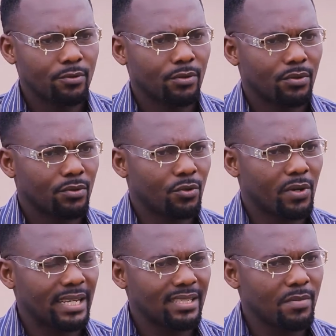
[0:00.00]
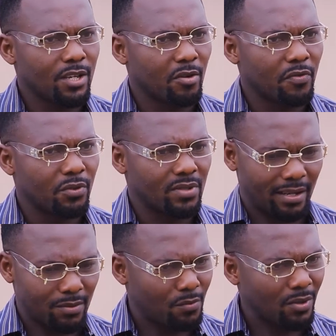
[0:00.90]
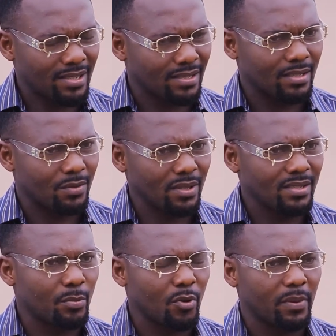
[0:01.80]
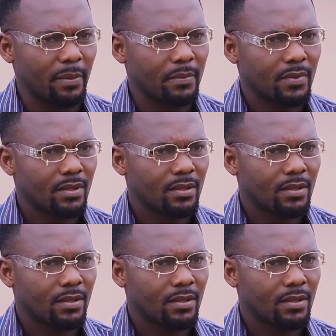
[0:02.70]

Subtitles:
Carol, you're getting me confused. Like, what is it? What is the problem?